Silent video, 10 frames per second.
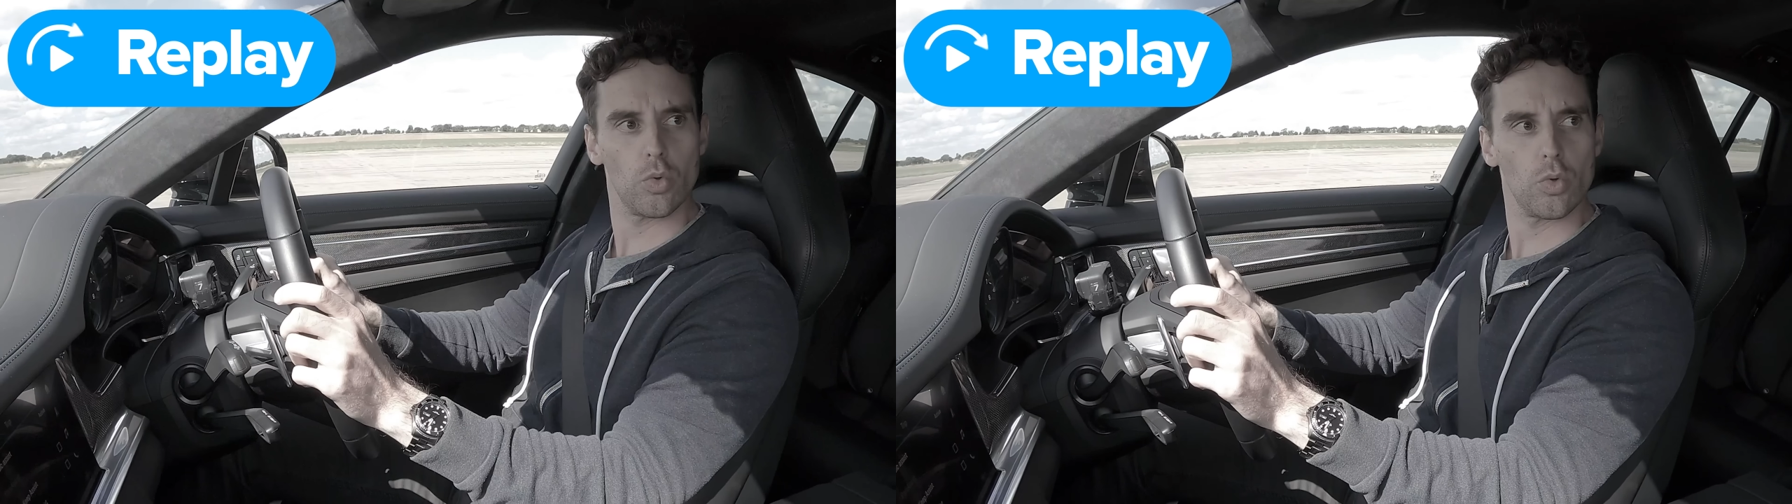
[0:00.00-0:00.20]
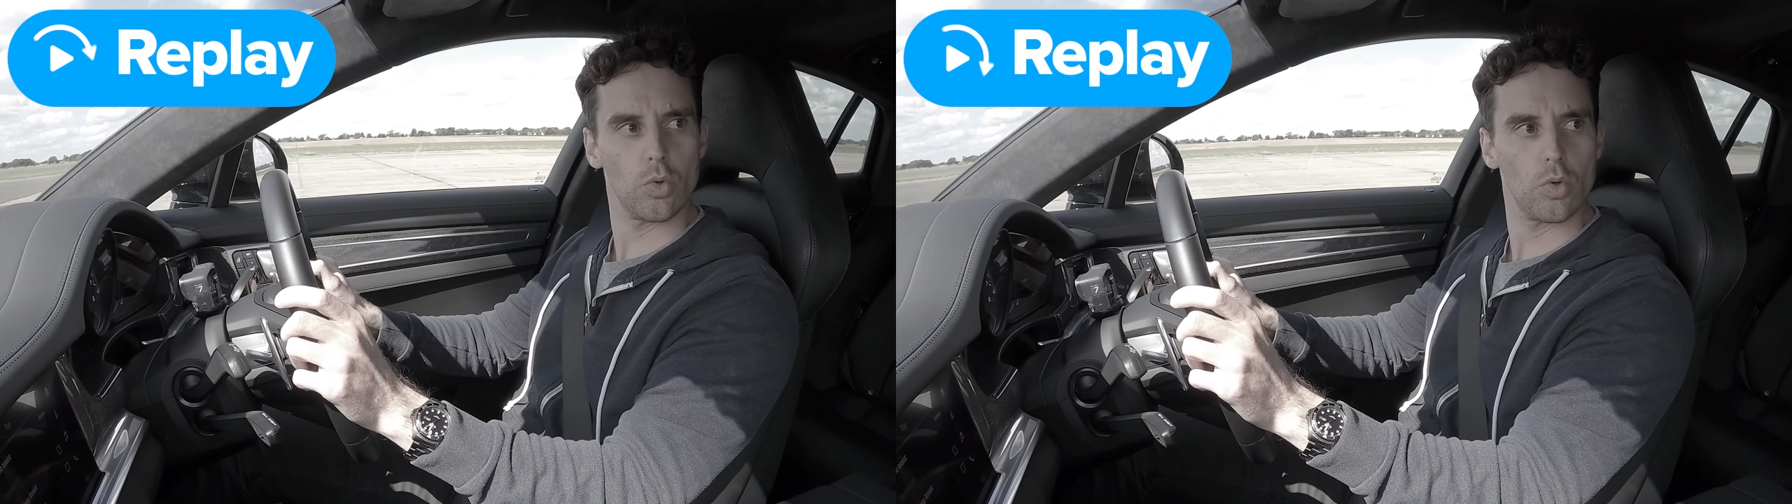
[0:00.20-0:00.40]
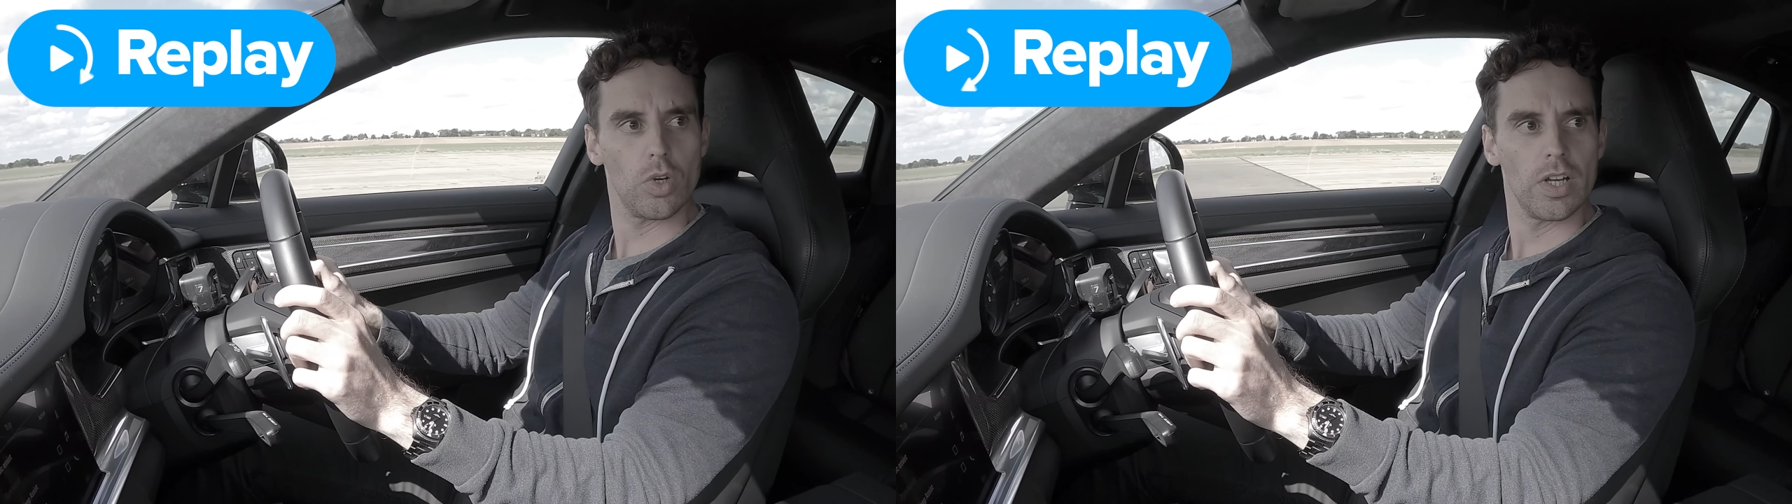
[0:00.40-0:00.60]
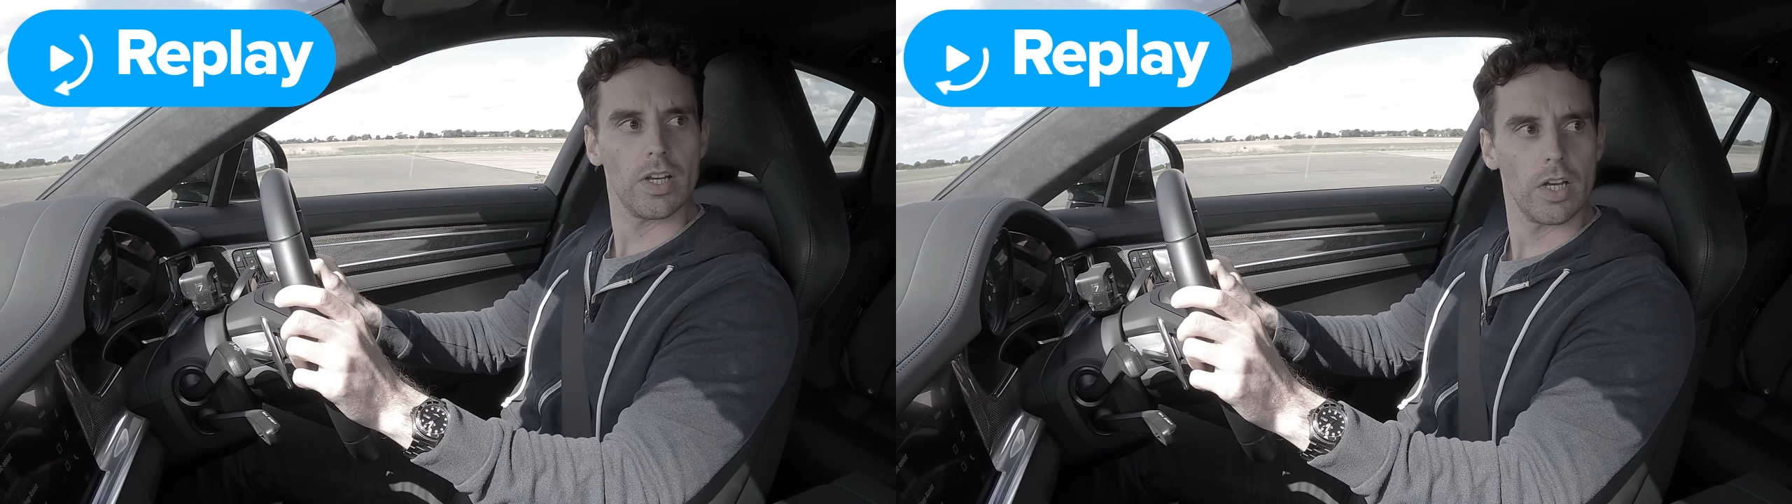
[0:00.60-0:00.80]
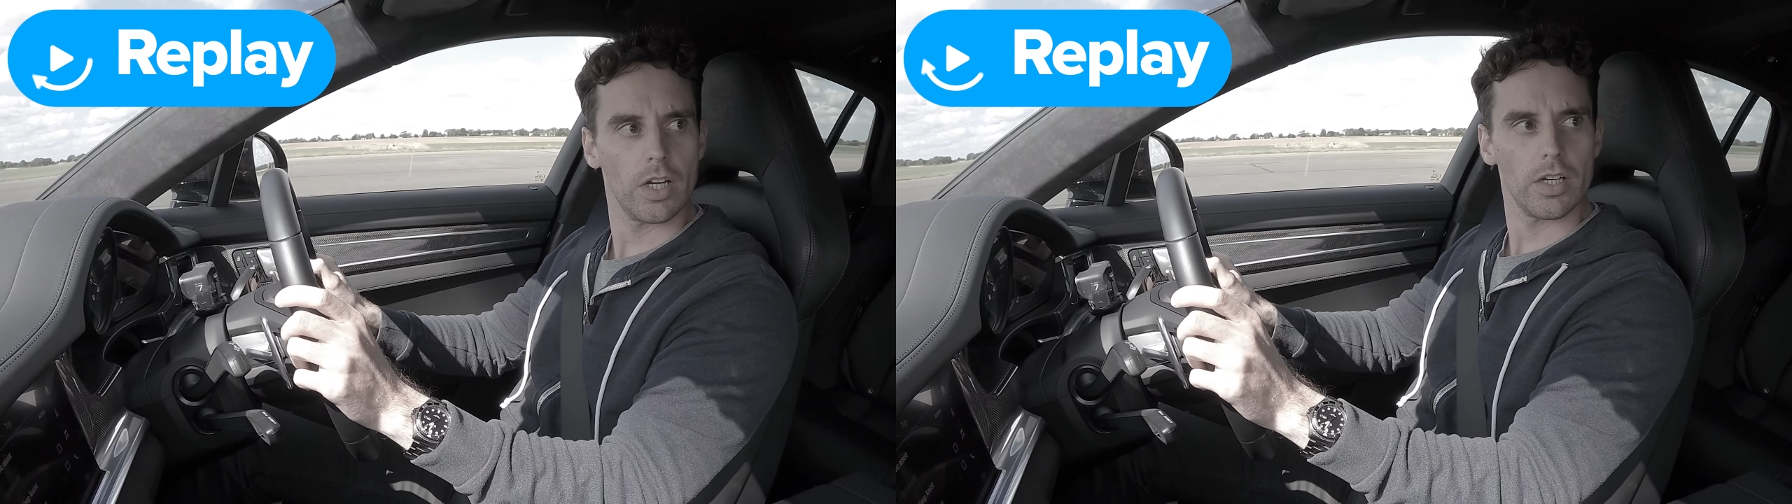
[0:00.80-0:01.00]
I was looking
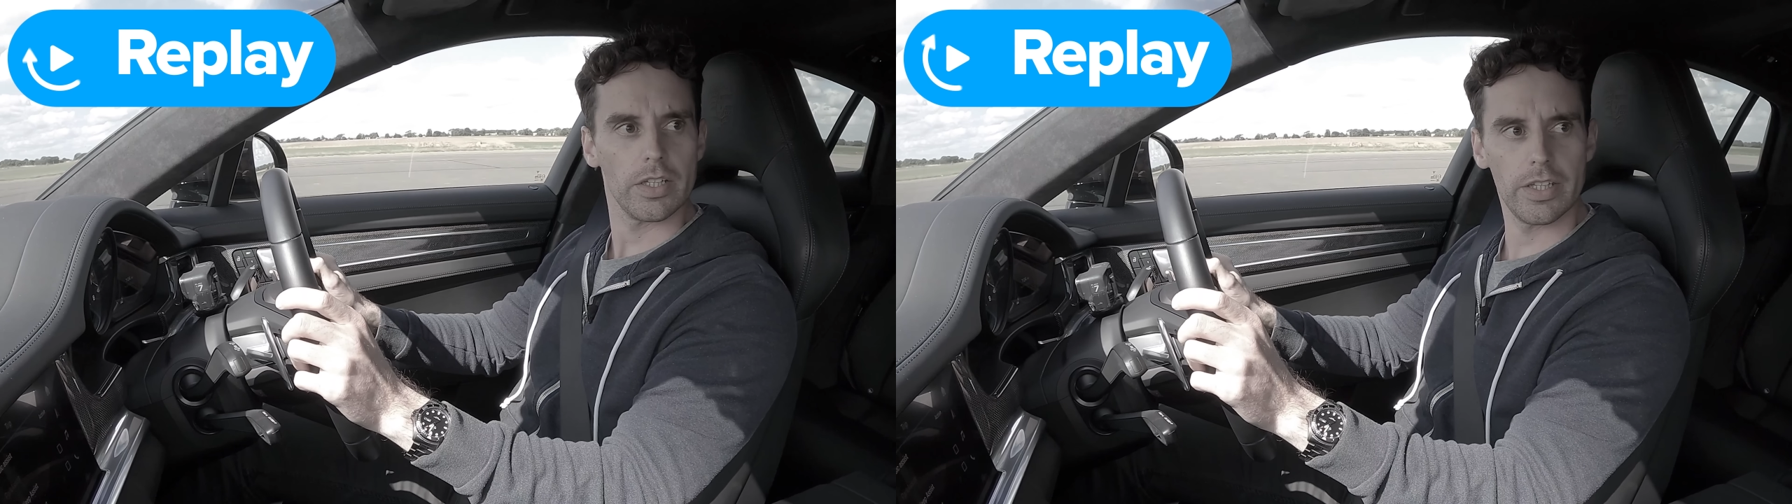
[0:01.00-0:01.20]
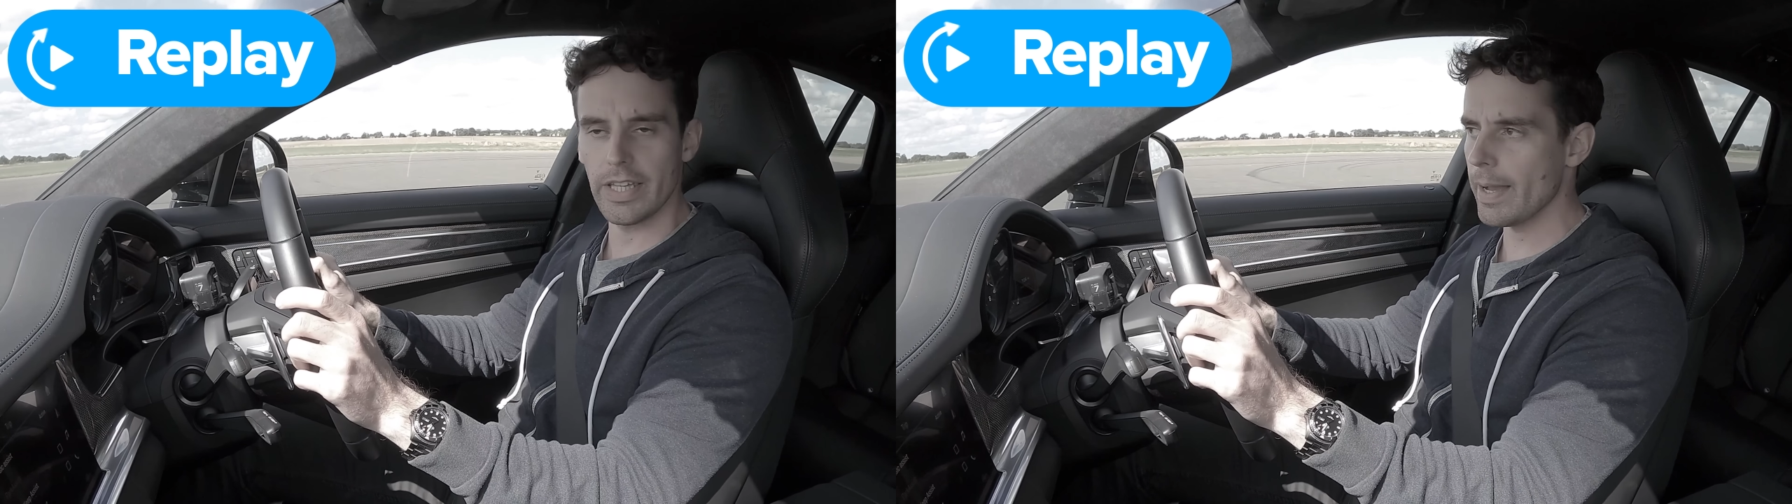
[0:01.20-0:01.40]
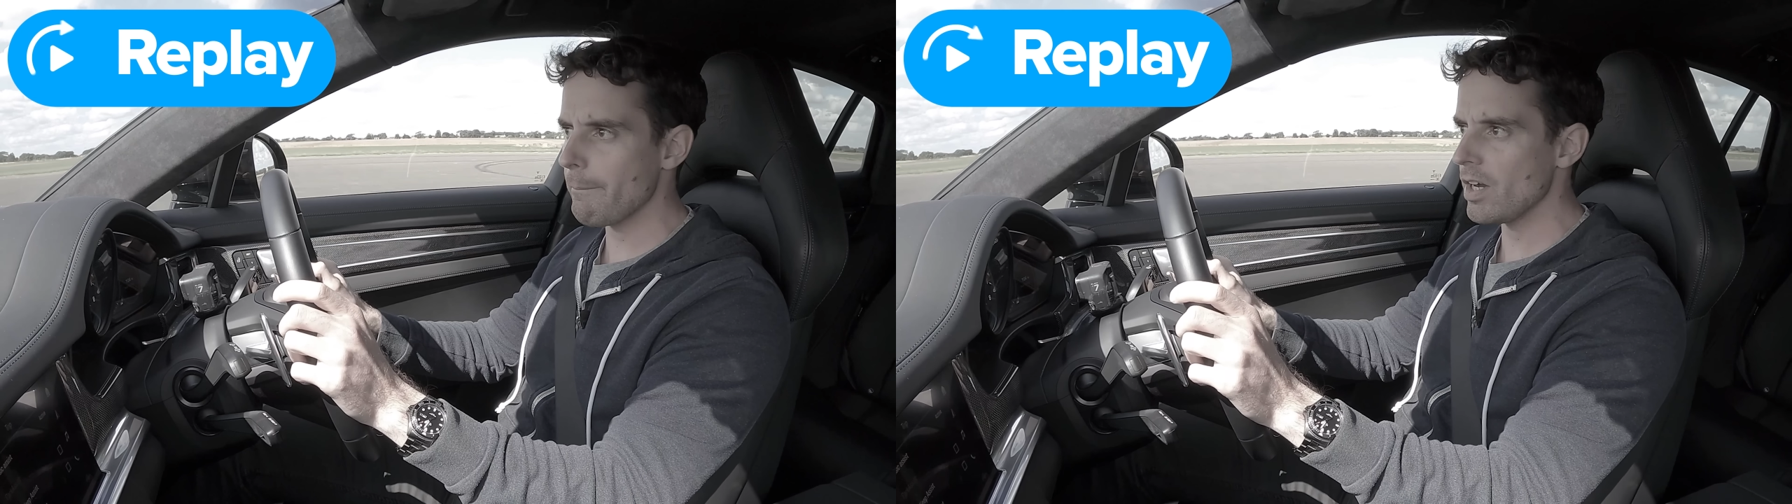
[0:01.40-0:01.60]
at you and I was being